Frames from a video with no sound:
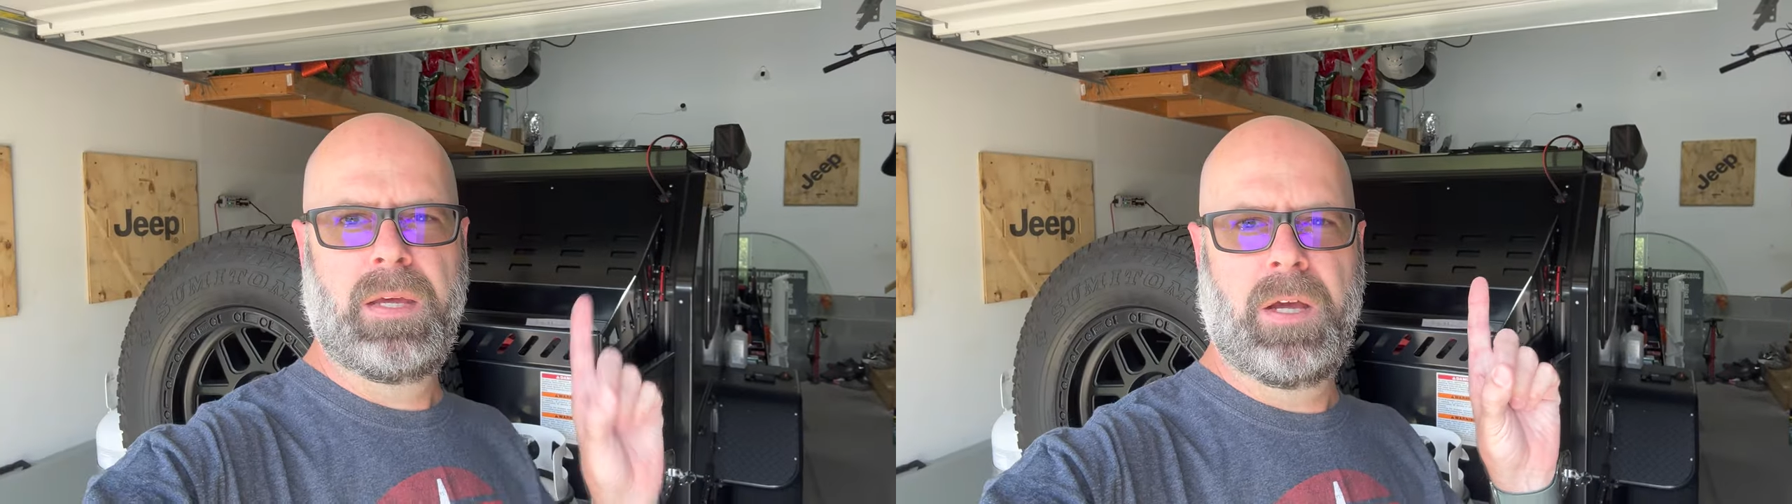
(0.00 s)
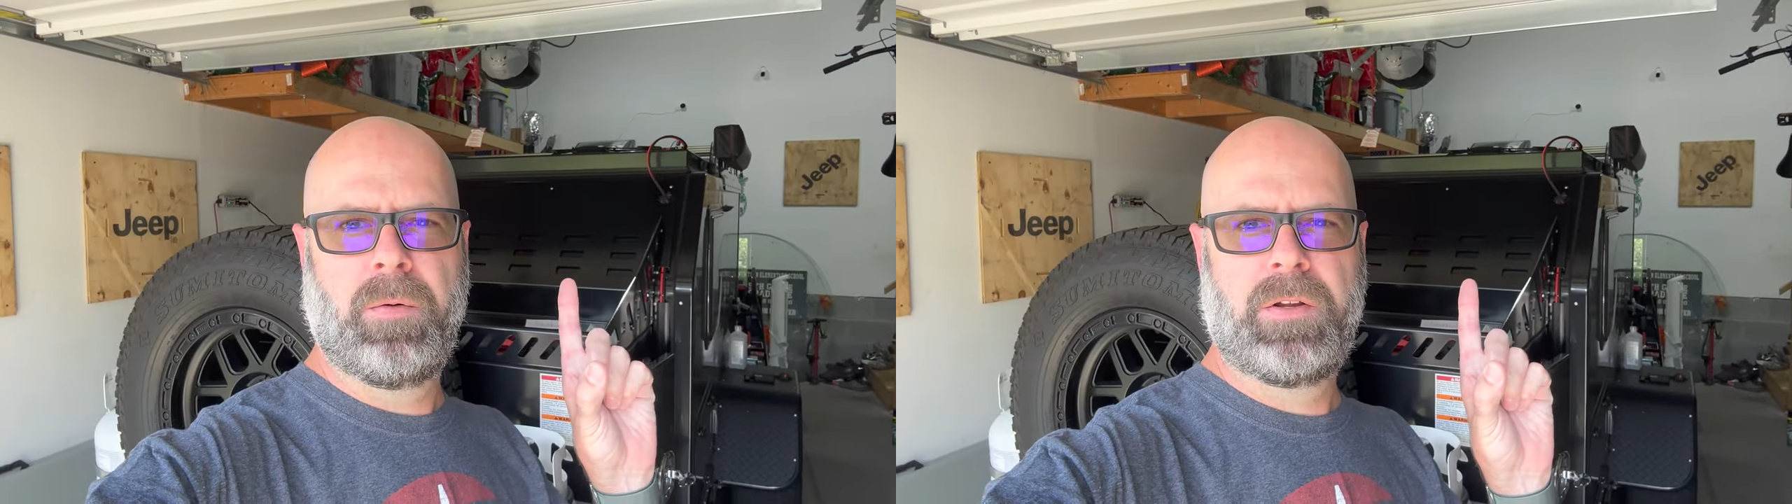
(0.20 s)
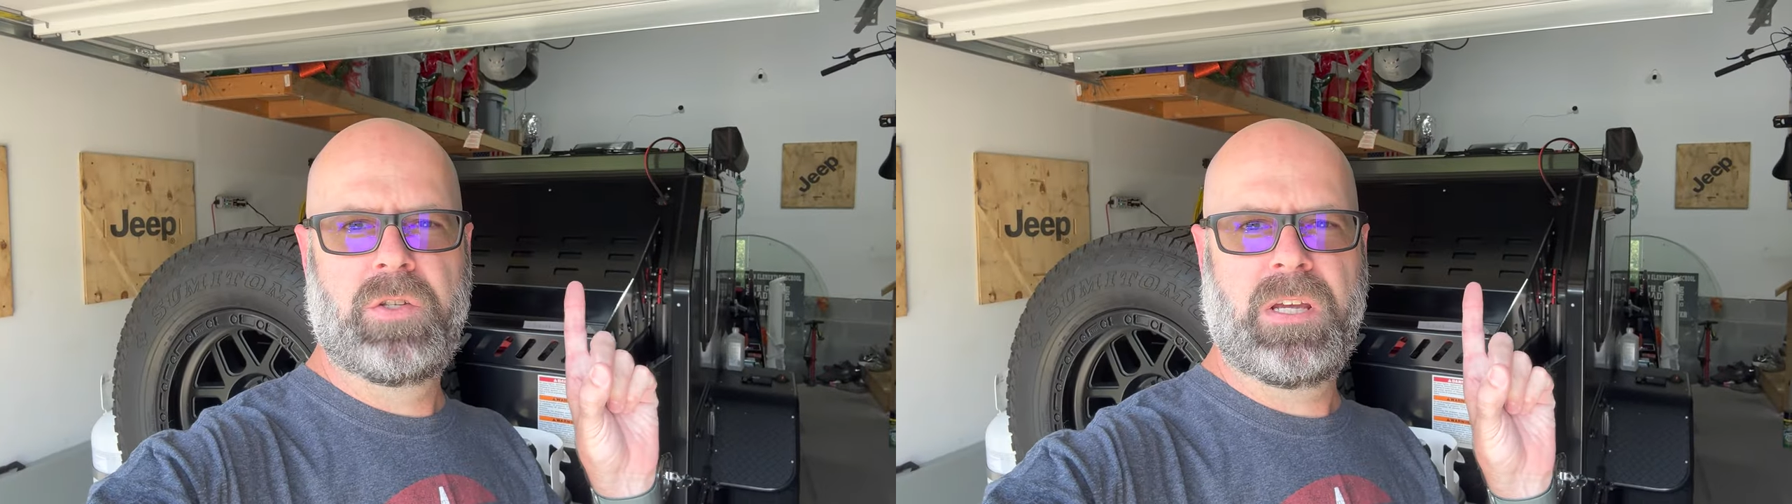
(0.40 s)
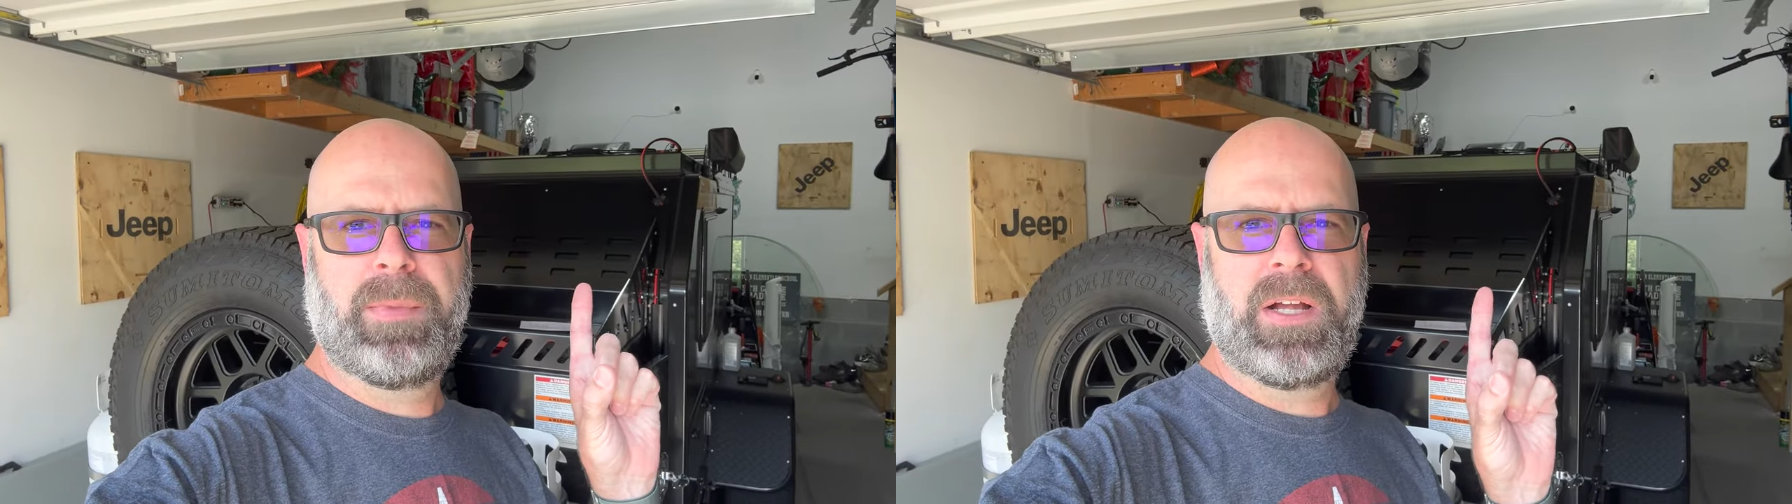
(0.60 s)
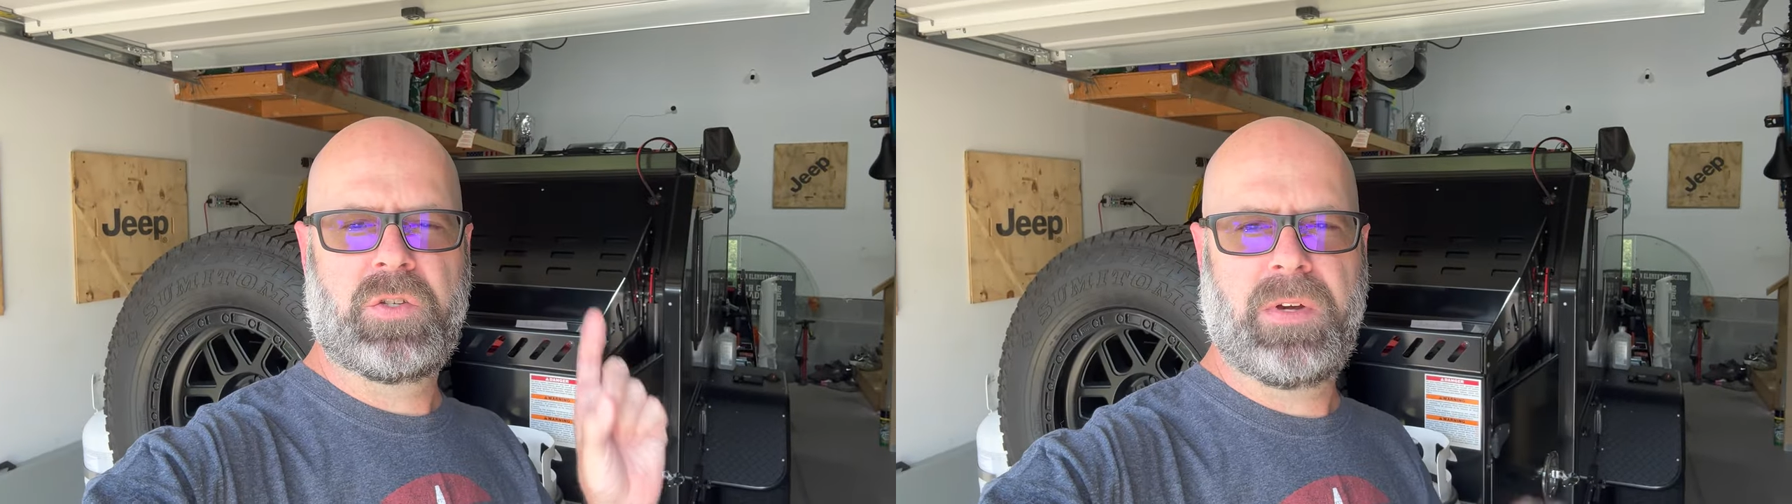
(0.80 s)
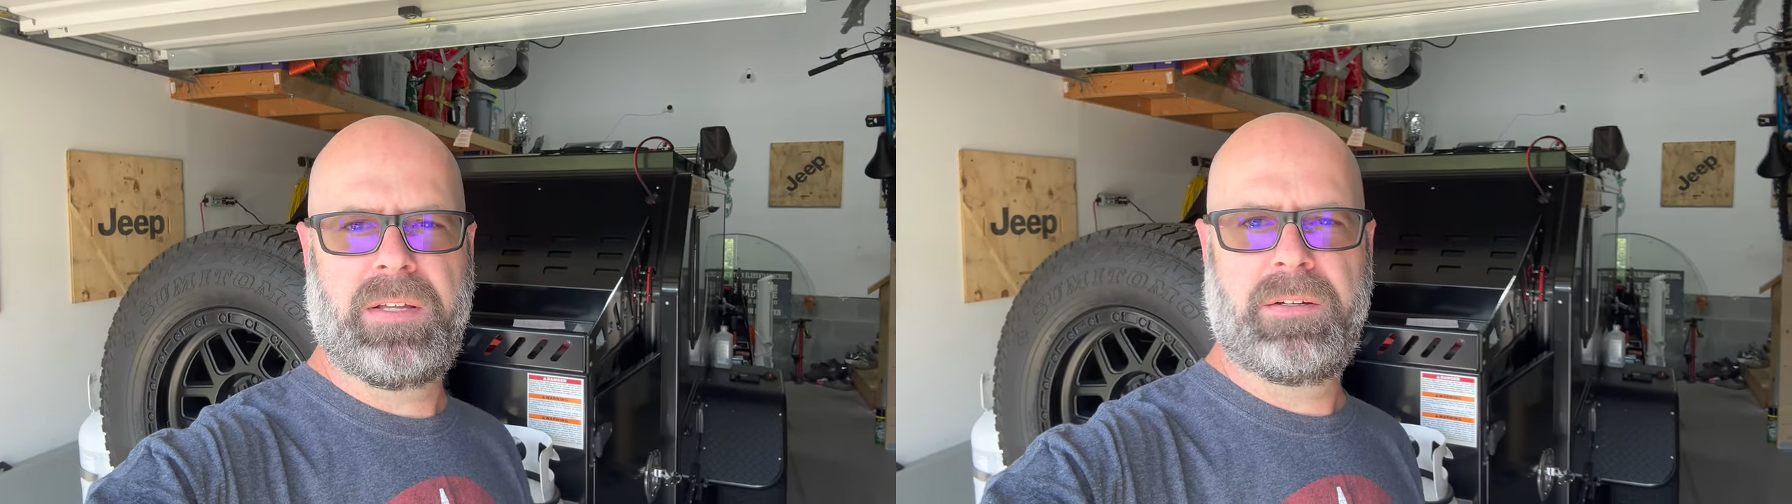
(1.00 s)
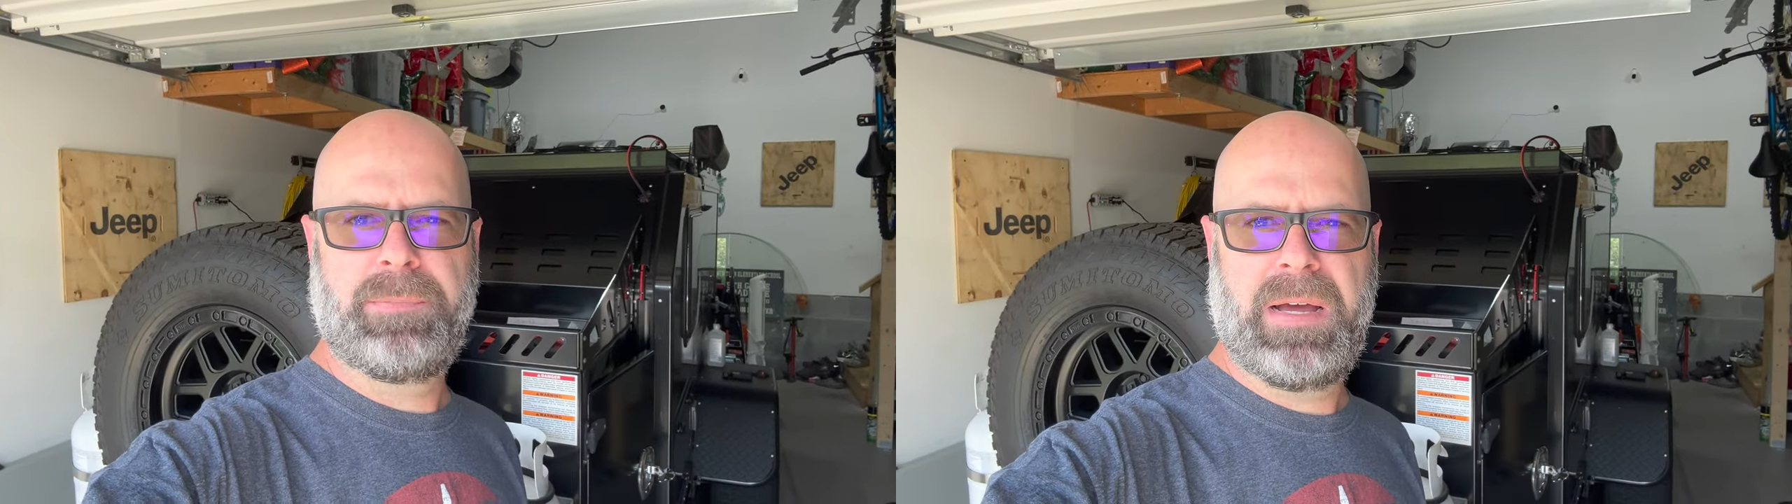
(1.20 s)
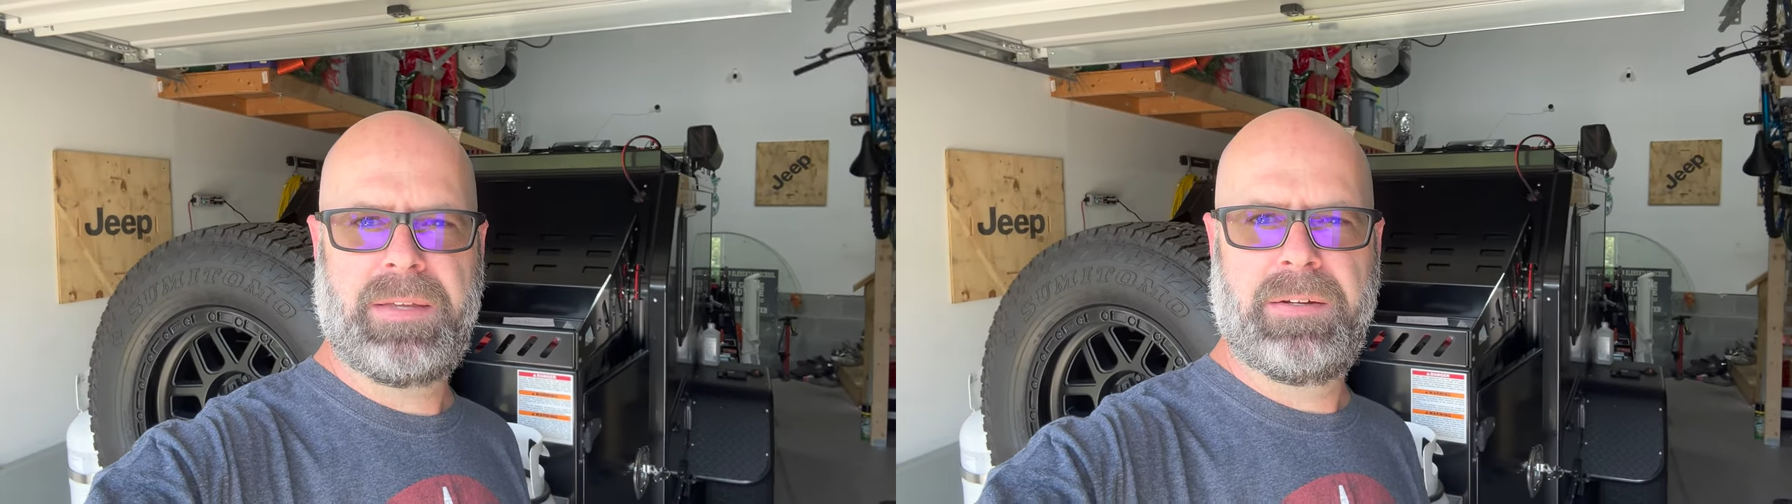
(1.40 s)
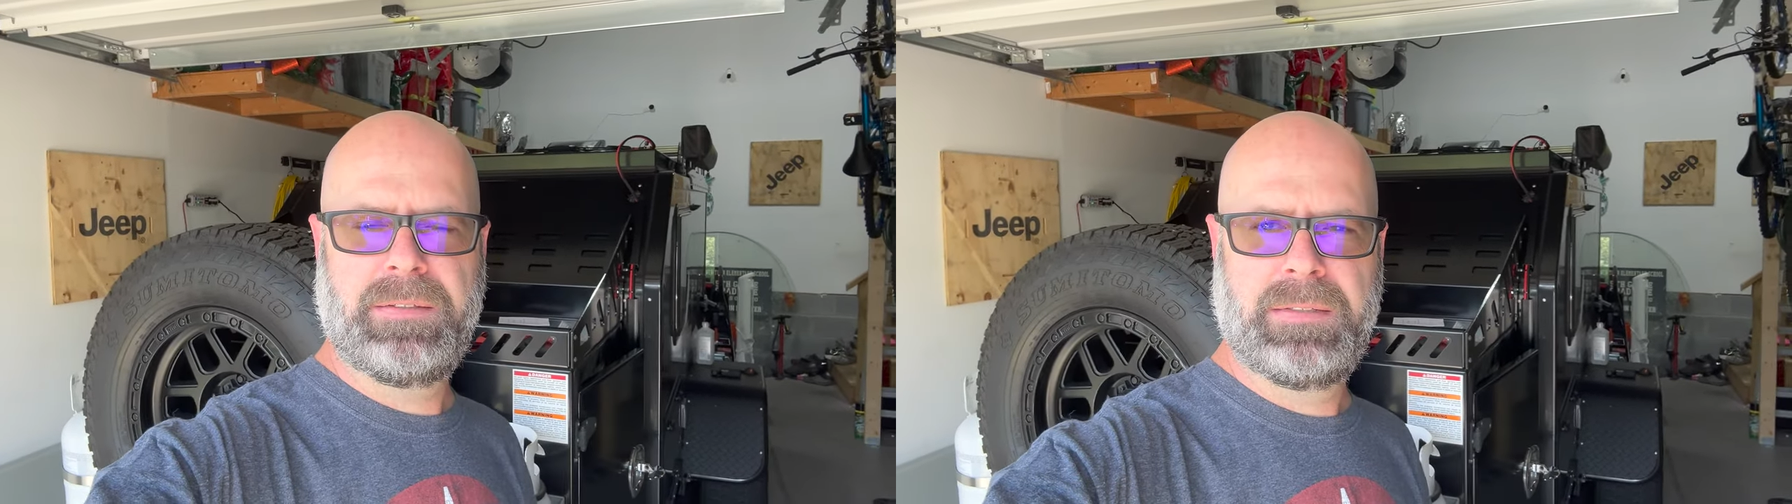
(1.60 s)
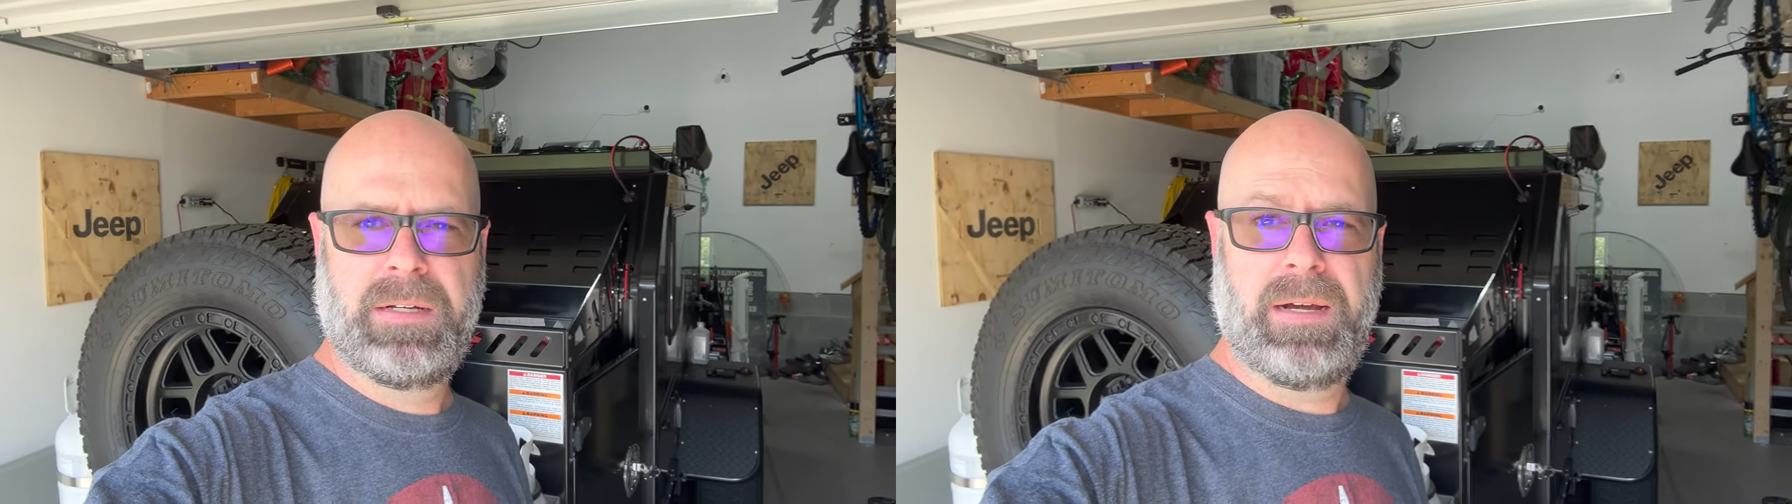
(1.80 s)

Originally my trailer back here,